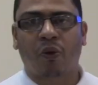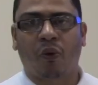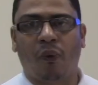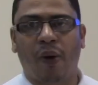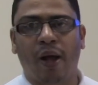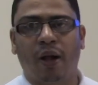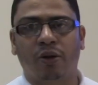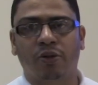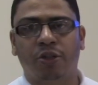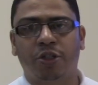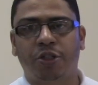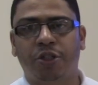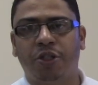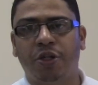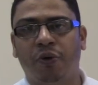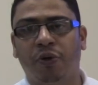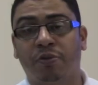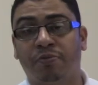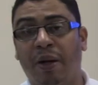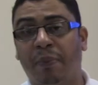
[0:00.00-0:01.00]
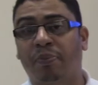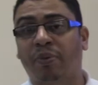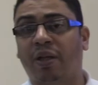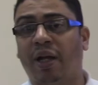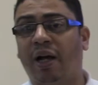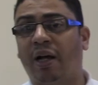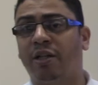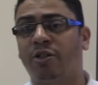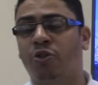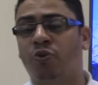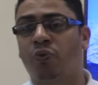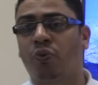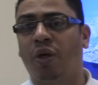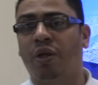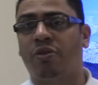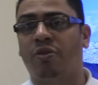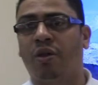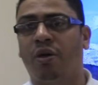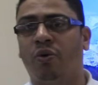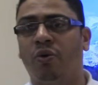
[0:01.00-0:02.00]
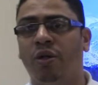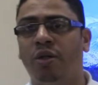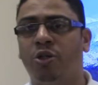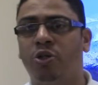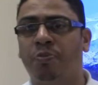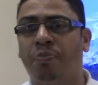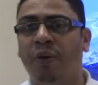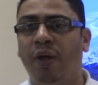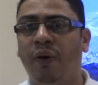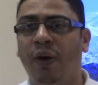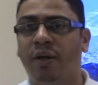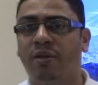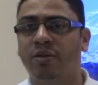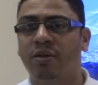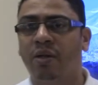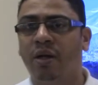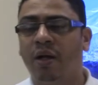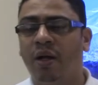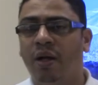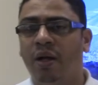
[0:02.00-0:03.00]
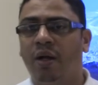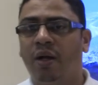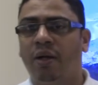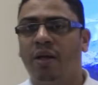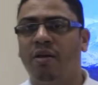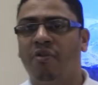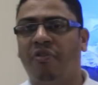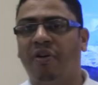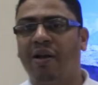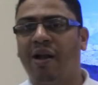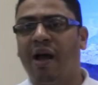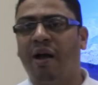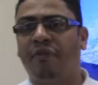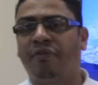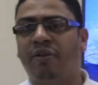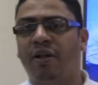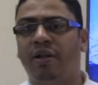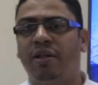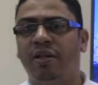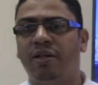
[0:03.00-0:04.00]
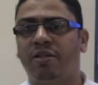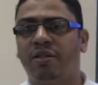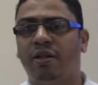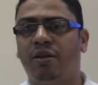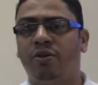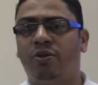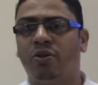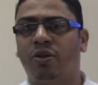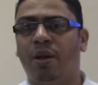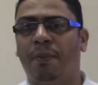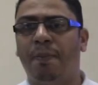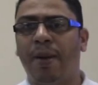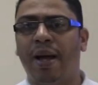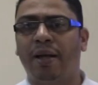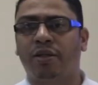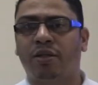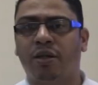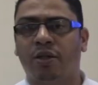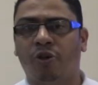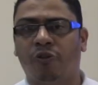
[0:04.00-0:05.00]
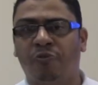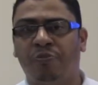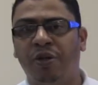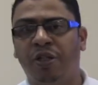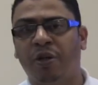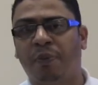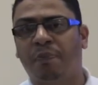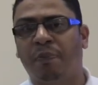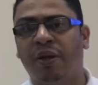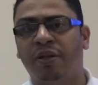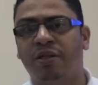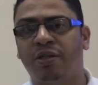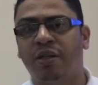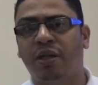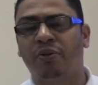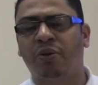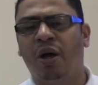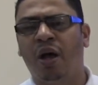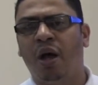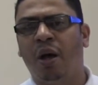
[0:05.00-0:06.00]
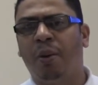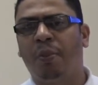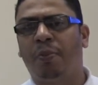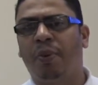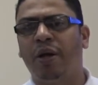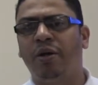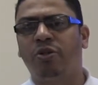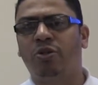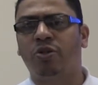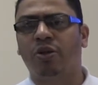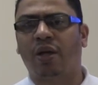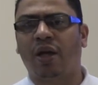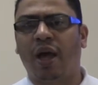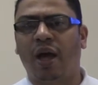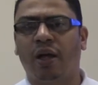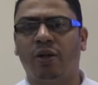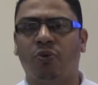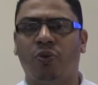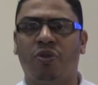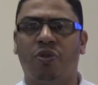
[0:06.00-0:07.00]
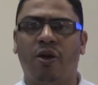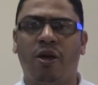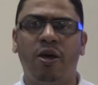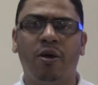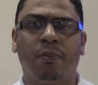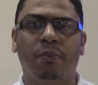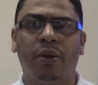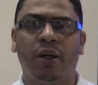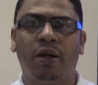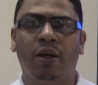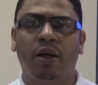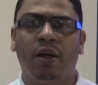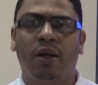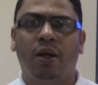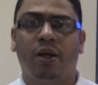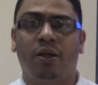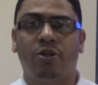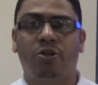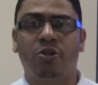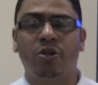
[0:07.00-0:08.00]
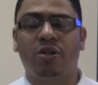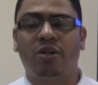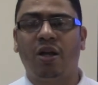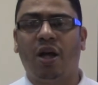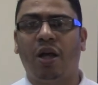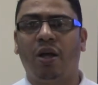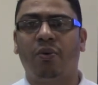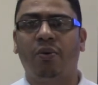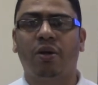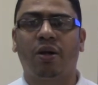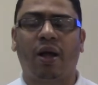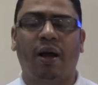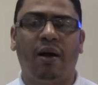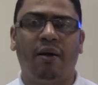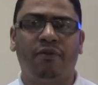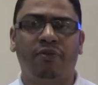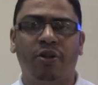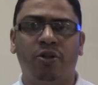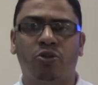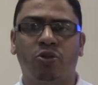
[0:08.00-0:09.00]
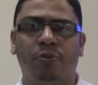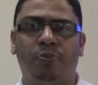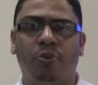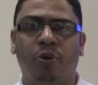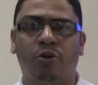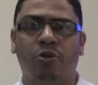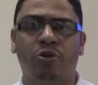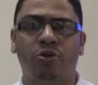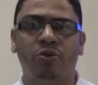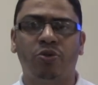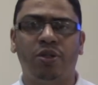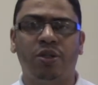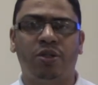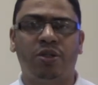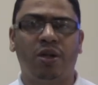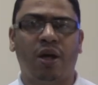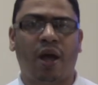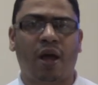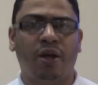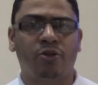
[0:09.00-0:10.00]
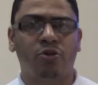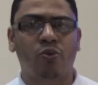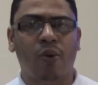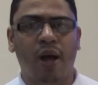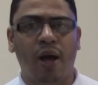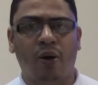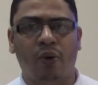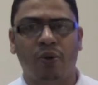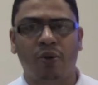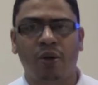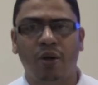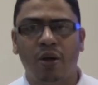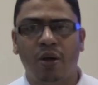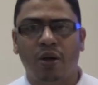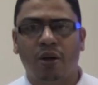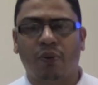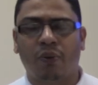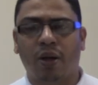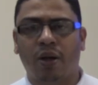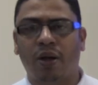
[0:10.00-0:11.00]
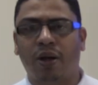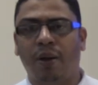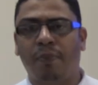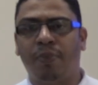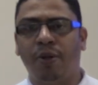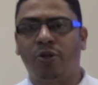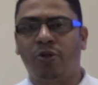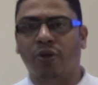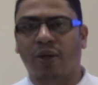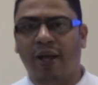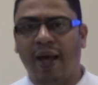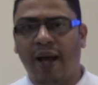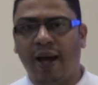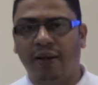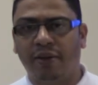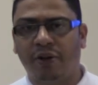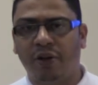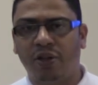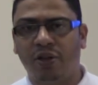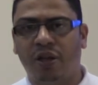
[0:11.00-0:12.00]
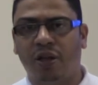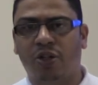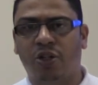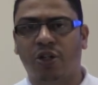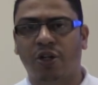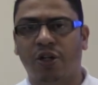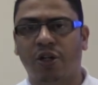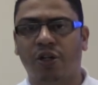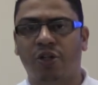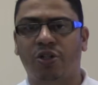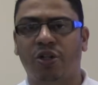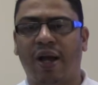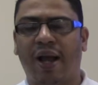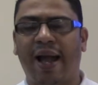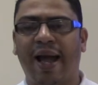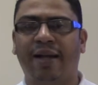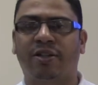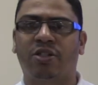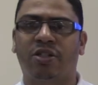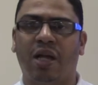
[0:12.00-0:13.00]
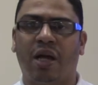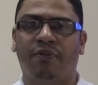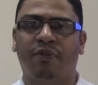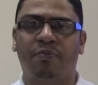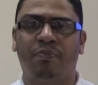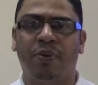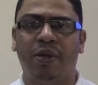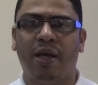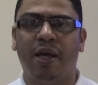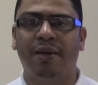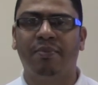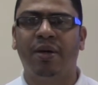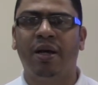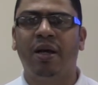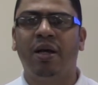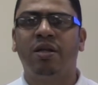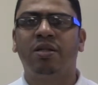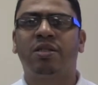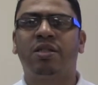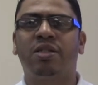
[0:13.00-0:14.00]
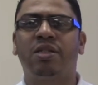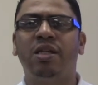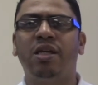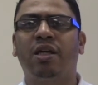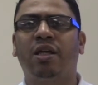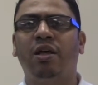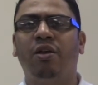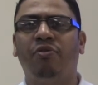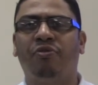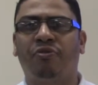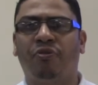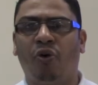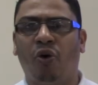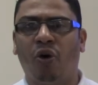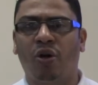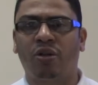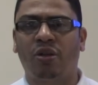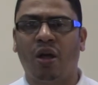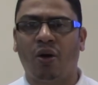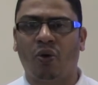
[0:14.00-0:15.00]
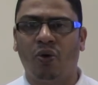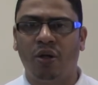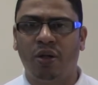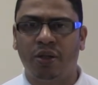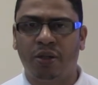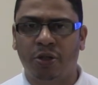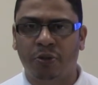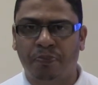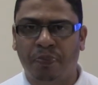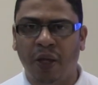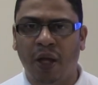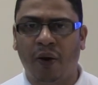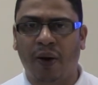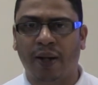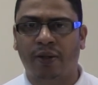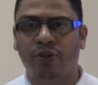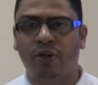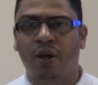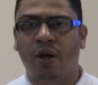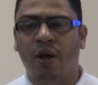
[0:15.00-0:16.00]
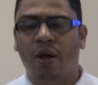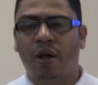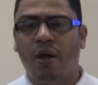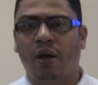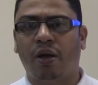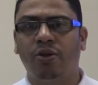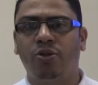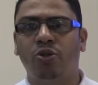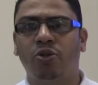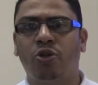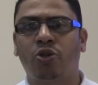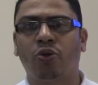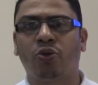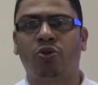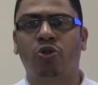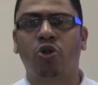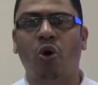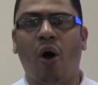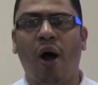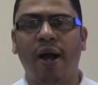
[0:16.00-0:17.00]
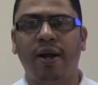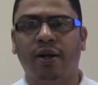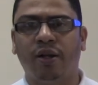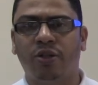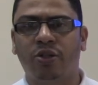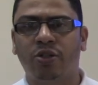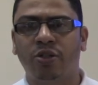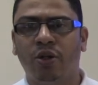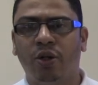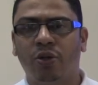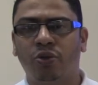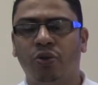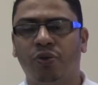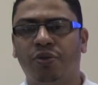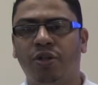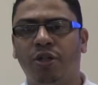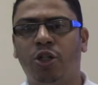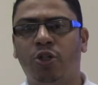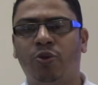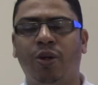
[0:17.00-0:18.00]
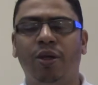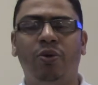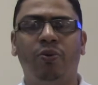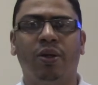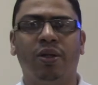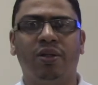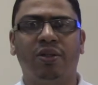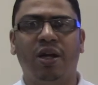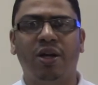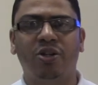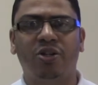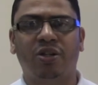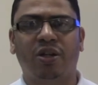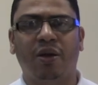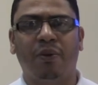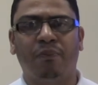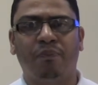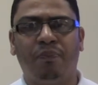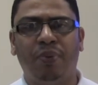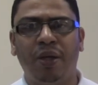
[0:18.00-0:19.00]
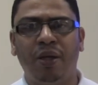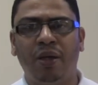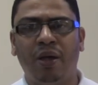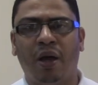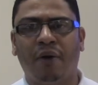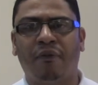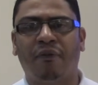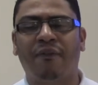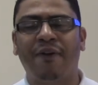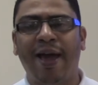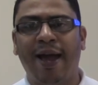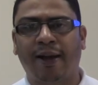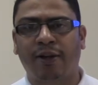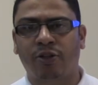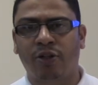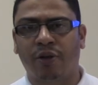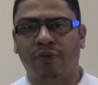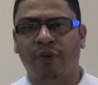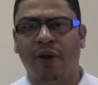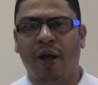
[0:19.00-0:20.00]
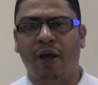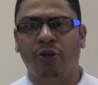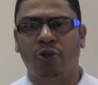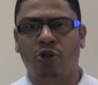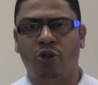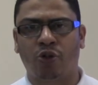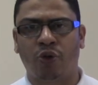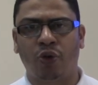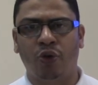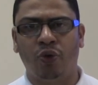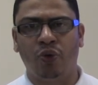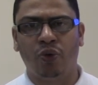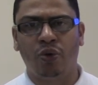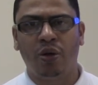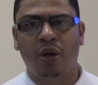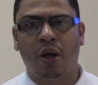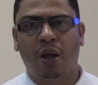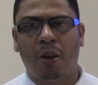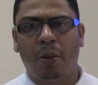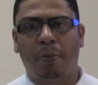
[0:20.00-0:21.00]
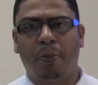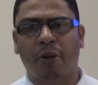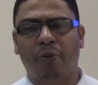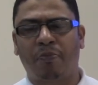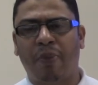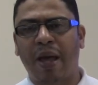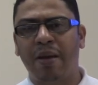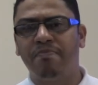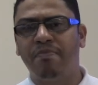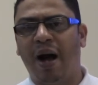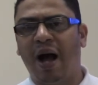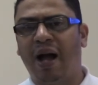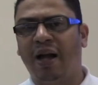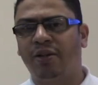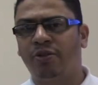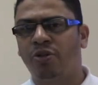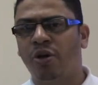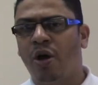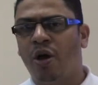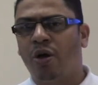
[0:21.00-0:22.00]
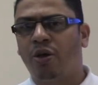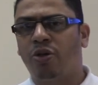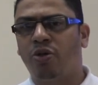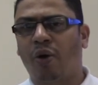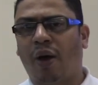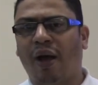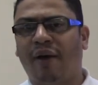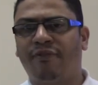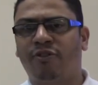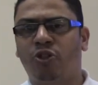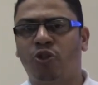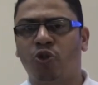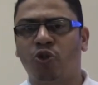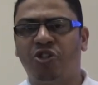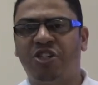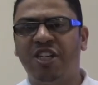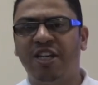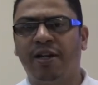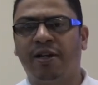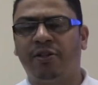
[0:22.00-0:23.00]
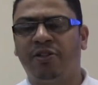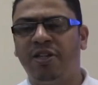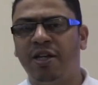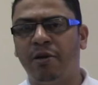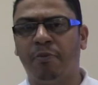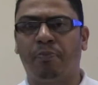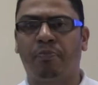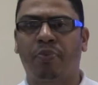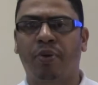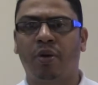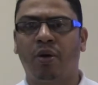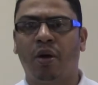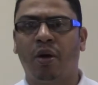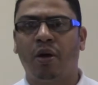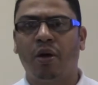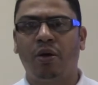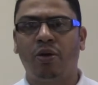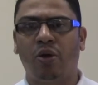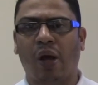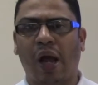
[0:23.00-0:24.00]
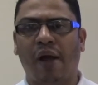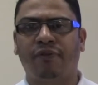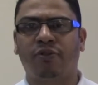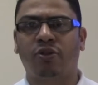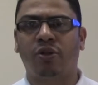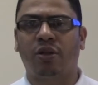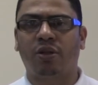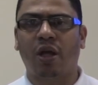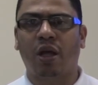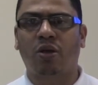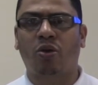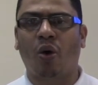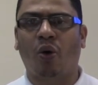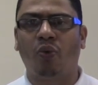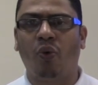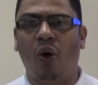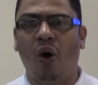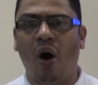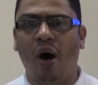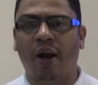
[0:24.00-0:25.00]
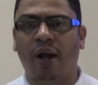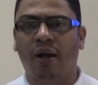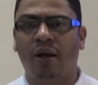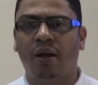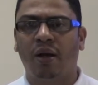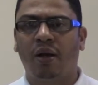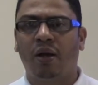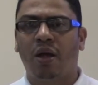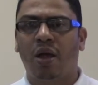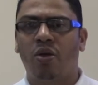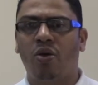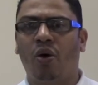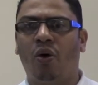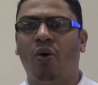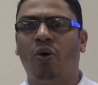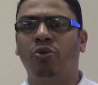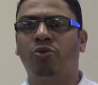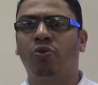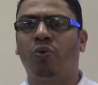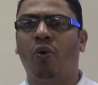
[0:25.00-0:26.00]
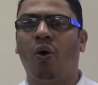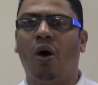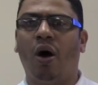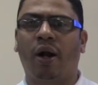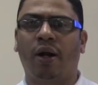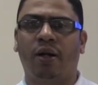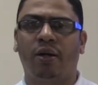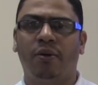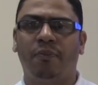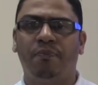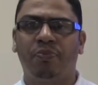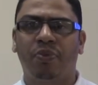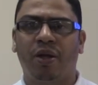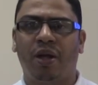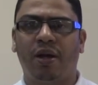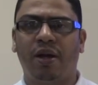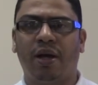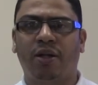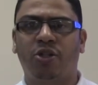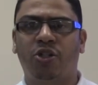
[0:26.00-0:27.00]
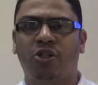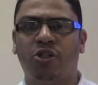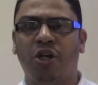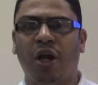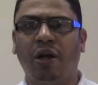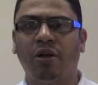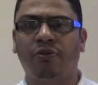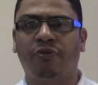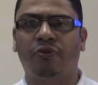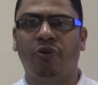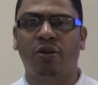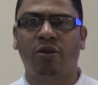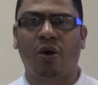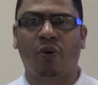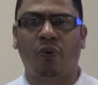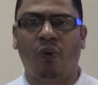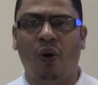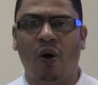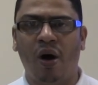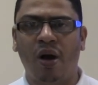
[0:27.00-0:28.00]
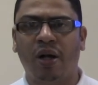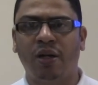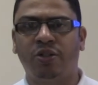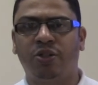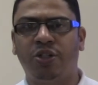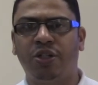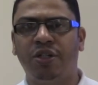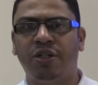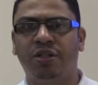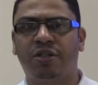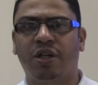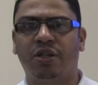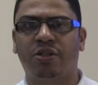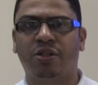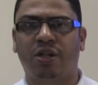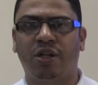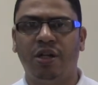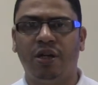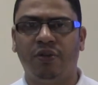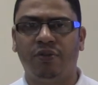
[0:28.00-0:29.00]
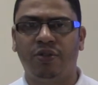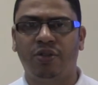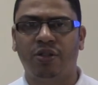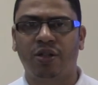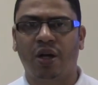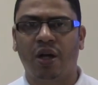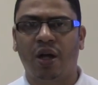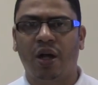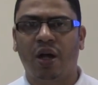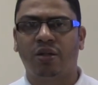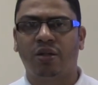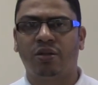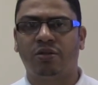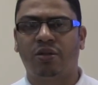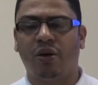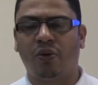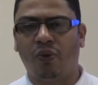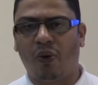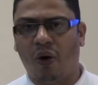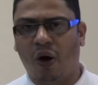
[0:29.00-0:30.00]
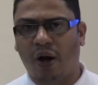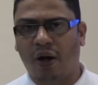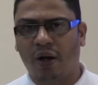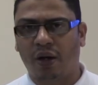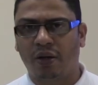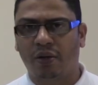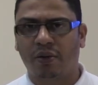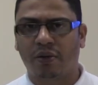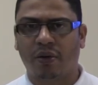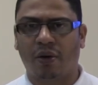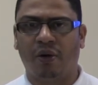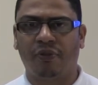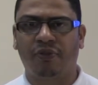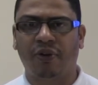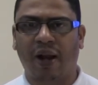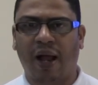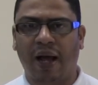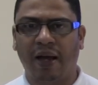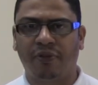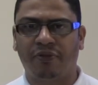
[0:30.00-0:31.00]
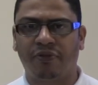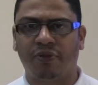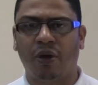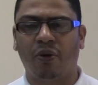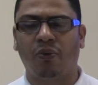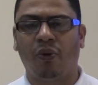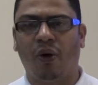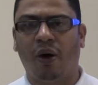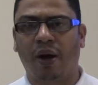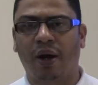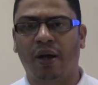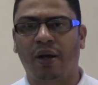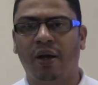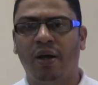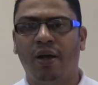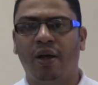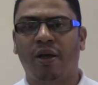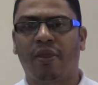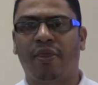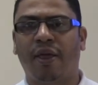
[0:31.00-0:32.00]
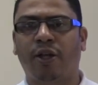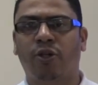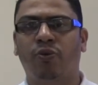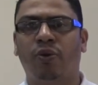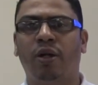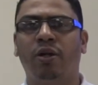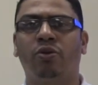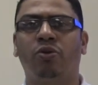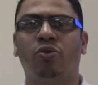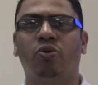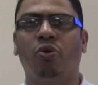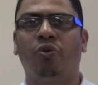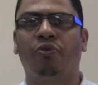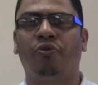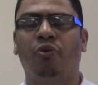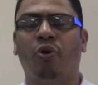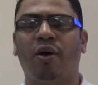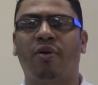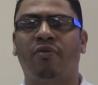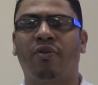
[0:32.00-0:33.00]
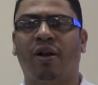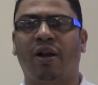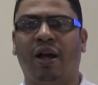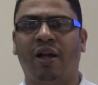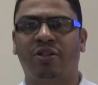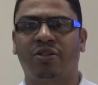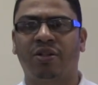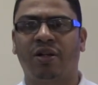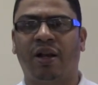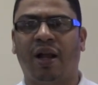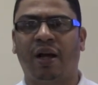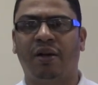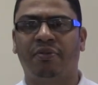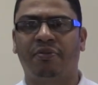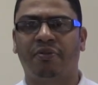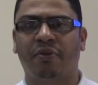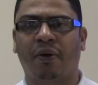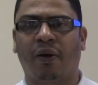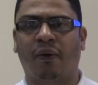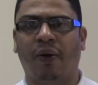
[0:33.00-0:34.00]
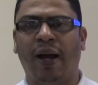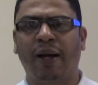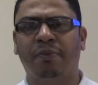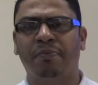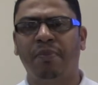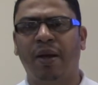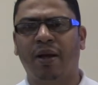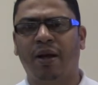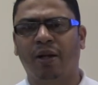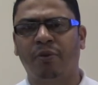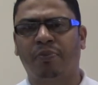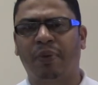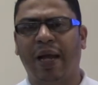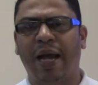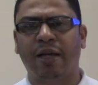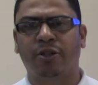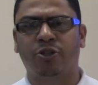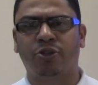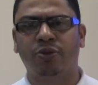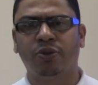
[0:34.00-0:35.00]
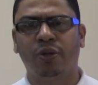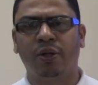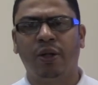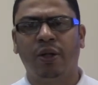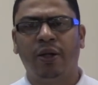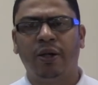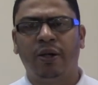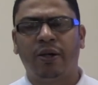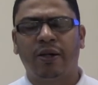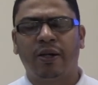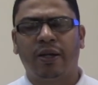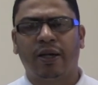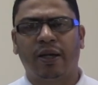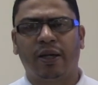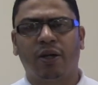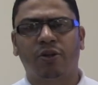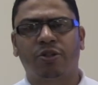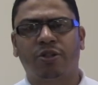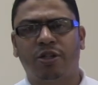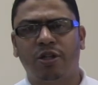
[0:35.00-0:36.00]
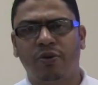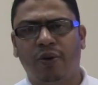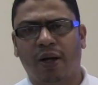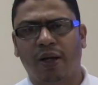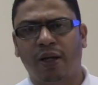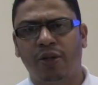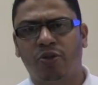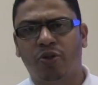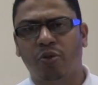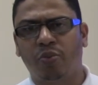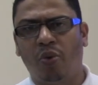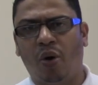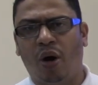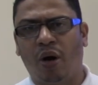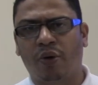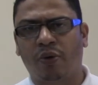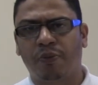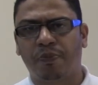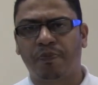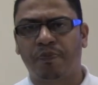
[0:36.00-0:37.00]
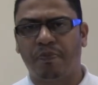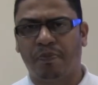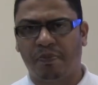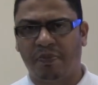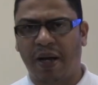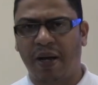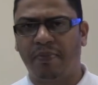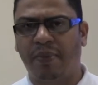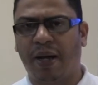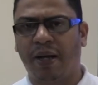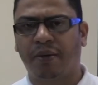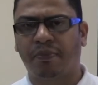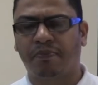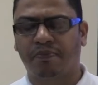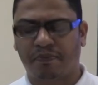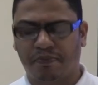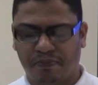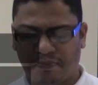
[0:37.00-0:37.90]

Well, she was baptized with the Holy Spirit. Even after listening to the message of Bishop Macedo, praying together with him, and today you will have this opportunity as well we're going to be together in the church at 7 p.m. seeking for the Holy Spirit. And you should join us so 21 days can be effective to you. But bear in mind, you have to dig deep. You have to take your water, your old water, in exchange for the water Jesus gives, the water of life, the water that will endure for everlasting life. All right? May God bless you, and I'll see you again tomorrow. Bye bye.